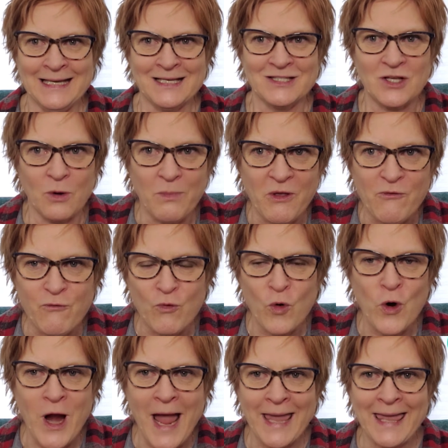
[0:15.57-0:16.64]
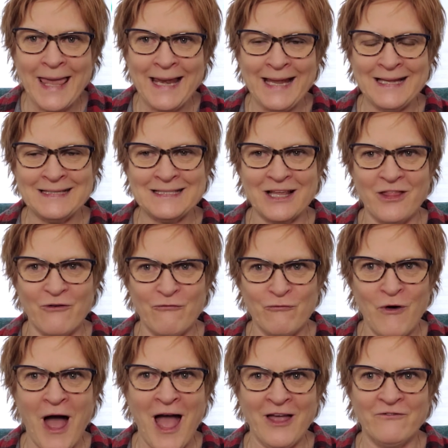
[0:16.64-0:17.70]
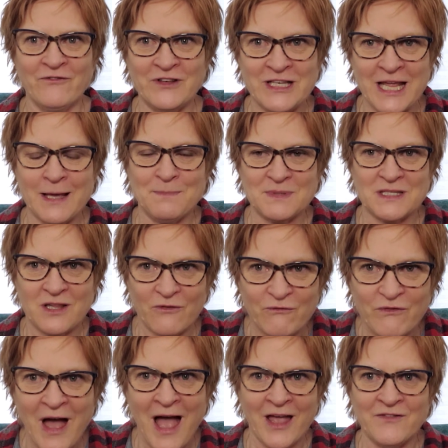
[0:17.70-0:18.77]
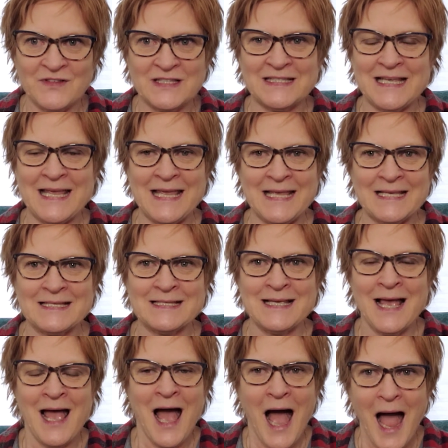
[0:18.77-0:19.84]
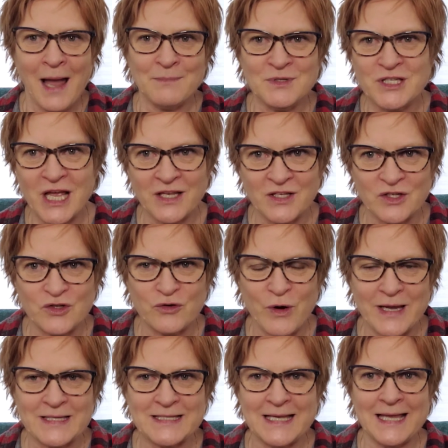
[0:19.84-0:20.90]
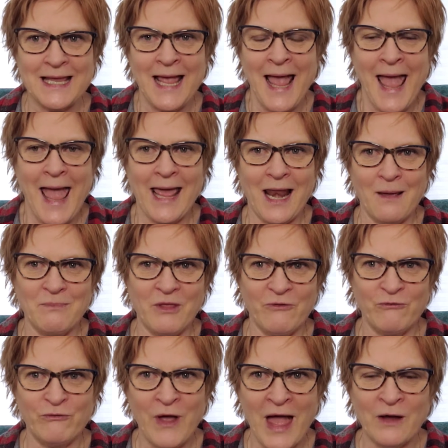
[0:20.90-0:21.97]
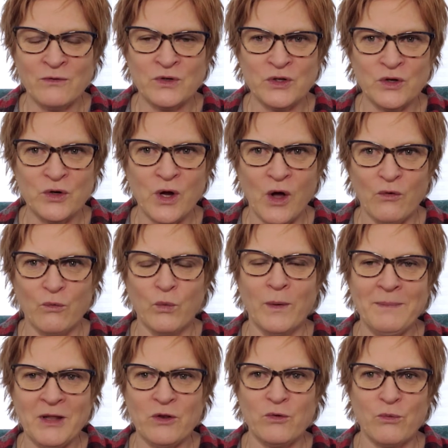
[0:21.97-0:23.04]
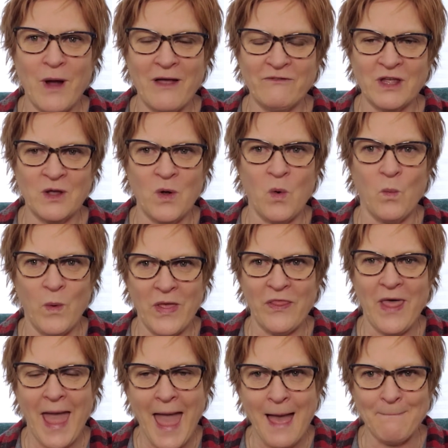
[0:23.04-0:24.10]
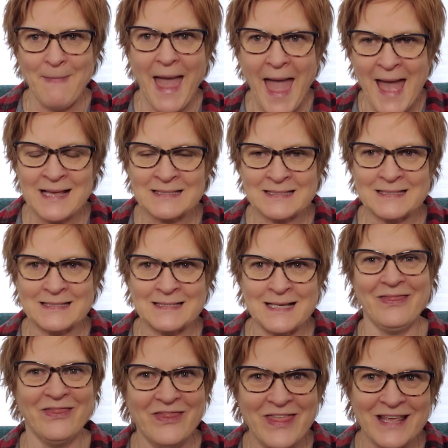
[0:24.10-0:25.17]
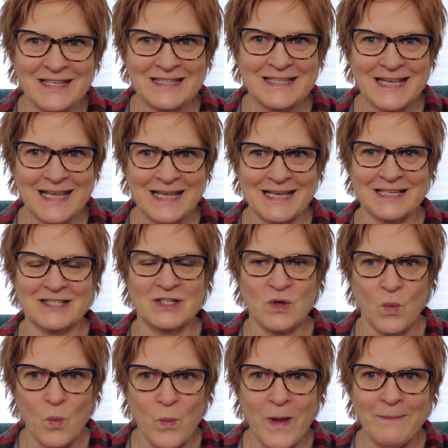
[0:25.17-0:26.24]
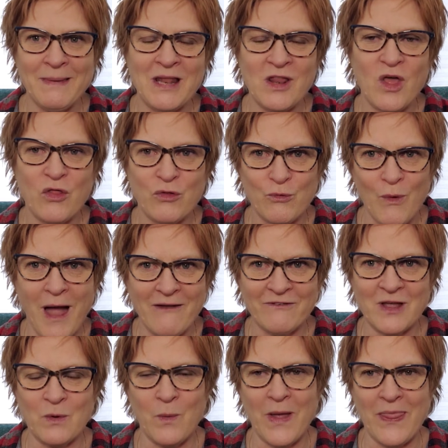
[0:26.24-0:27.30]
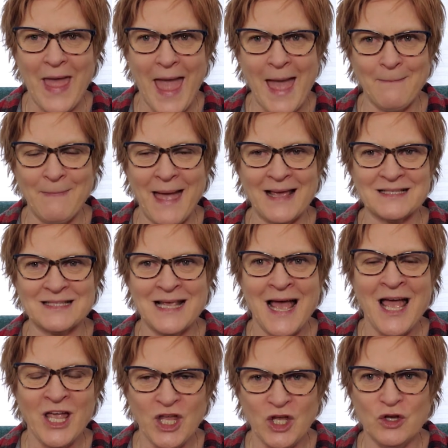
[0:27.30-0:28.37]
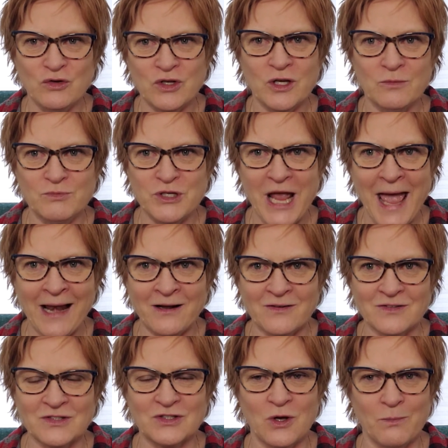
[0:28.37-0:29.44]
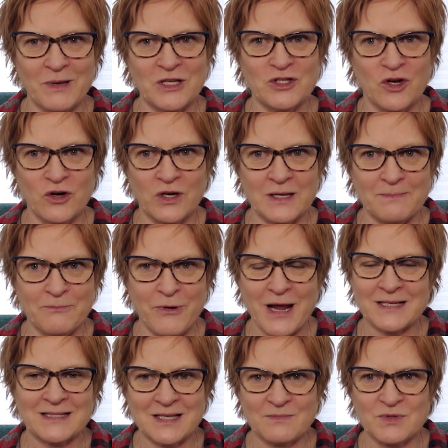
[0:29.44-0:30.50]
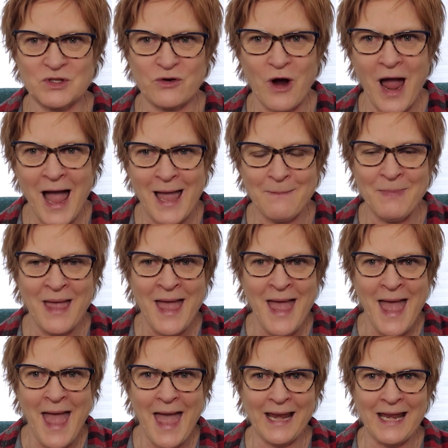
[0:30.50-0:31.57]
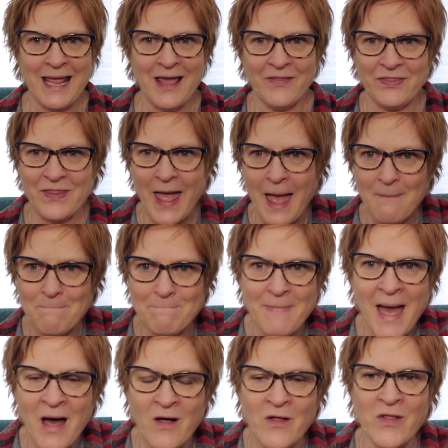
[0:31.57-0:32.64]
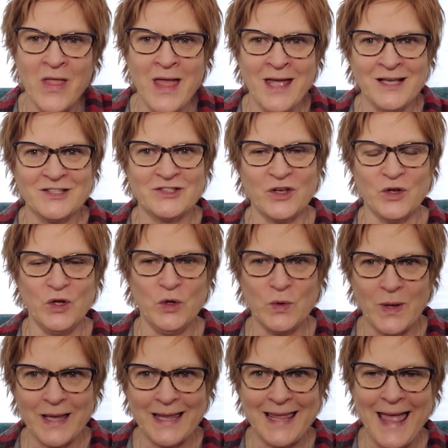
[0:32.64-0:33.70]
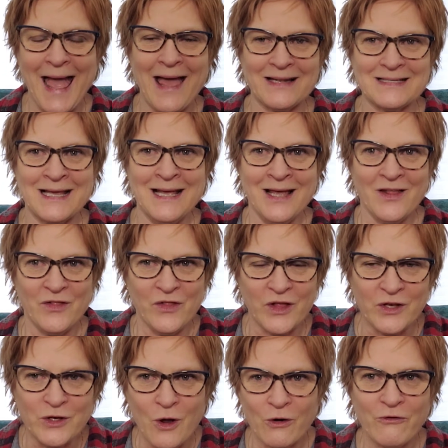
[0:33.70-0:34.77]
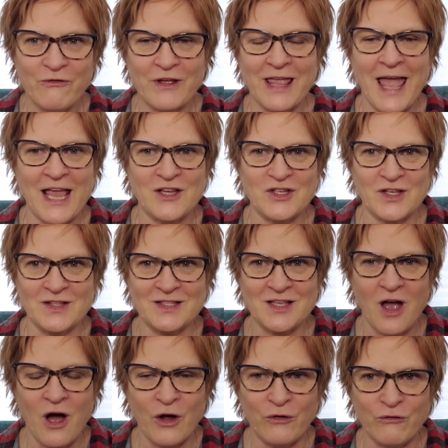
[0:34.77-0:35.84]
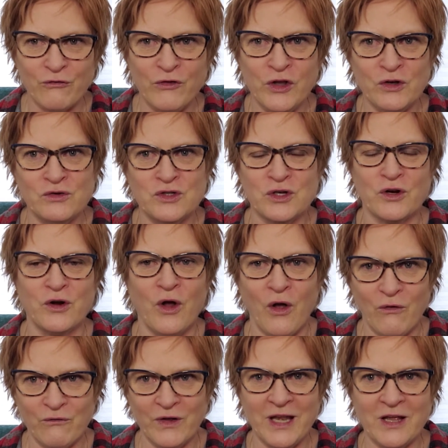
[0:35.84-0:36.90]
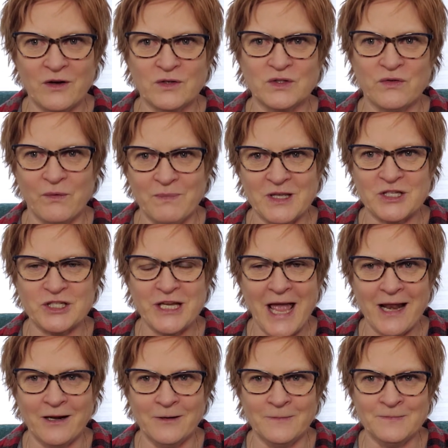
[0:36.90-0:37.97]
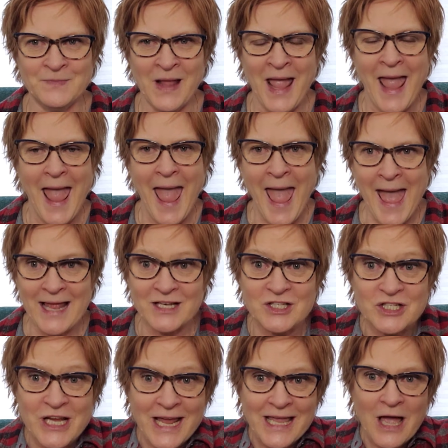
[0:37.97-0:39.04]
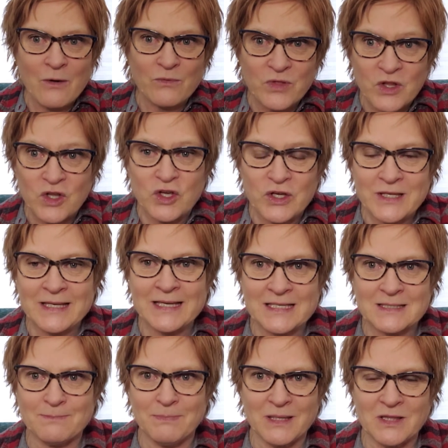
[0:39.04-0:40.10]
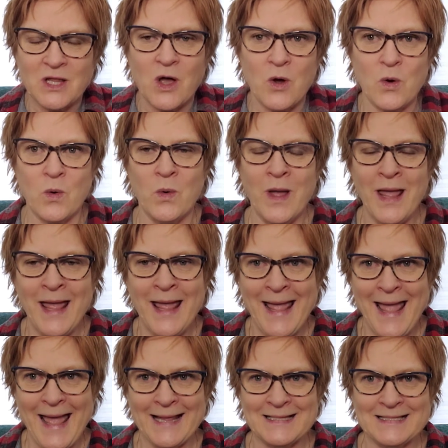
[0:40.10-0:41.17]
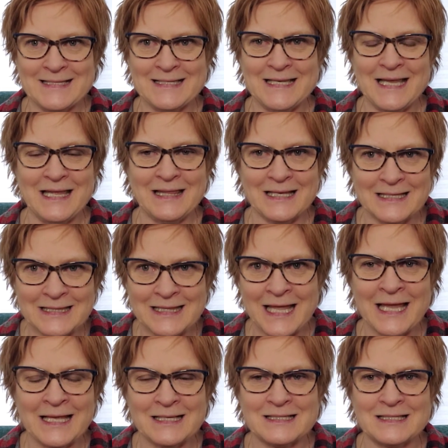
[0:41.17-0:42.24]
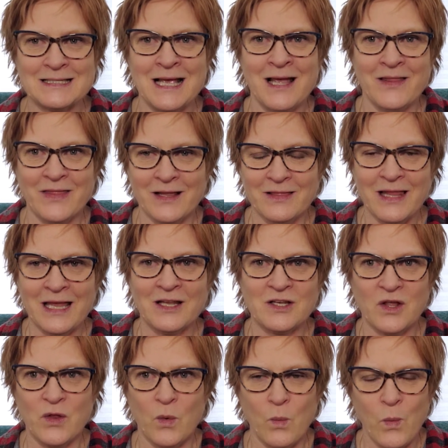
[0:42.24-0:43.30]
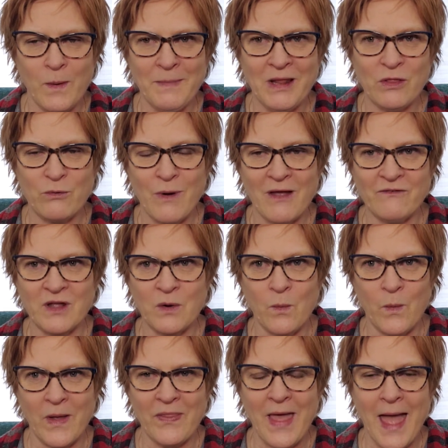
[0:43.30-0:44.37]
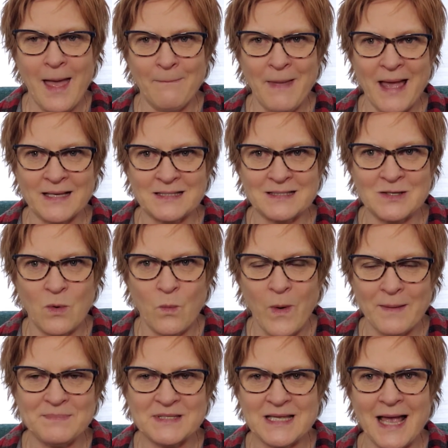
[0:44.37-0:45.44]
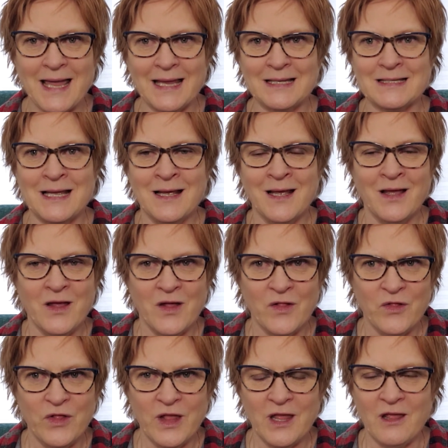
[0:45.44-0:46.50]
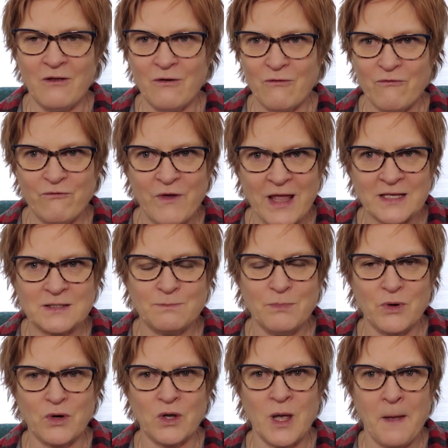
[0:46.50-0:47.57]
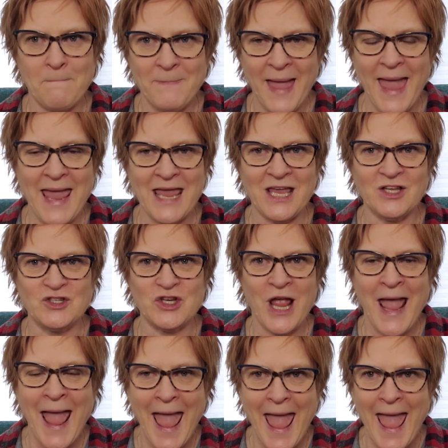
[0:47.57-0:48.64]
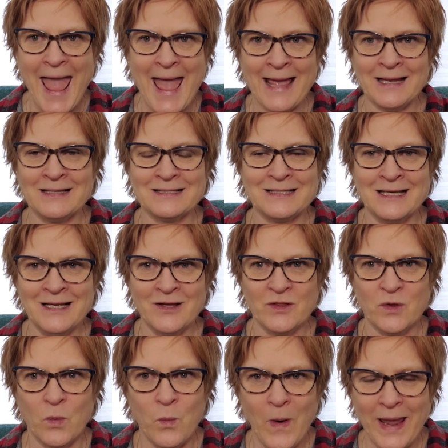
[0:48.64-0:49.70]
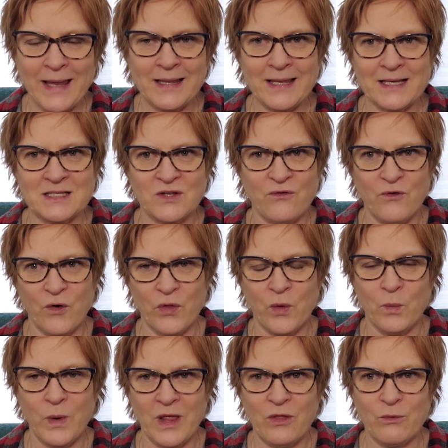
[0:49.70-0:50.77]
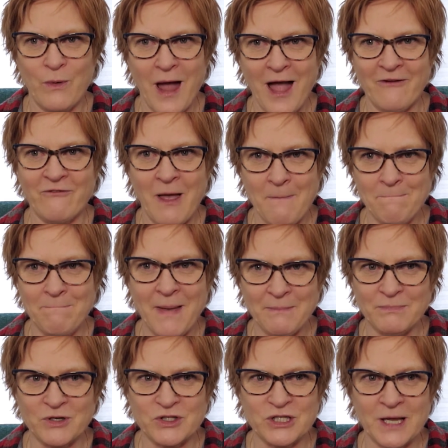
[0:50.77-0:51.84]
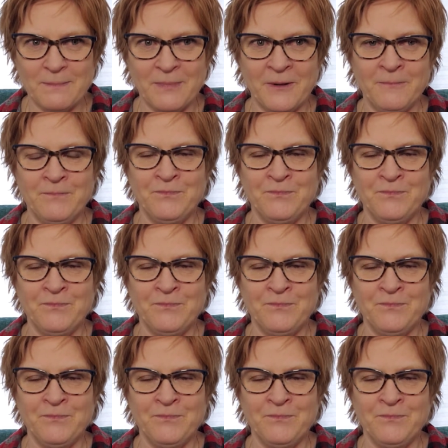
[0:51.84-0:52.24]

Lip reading: So before I get into the 5 tips, the 5 C's, I'm Jen DeTracey, and I'm the founder of Women Thriving with MS. This is the Women Thriving with MS YouTube channel. So be sure to press subscribe and hit that bell so you can get the notifications on future videos from this channel. And check out the goodness below and see the links, the link to the Women Thriving with MS website, the Facebook page, and the waitlist for the We Thrive membership.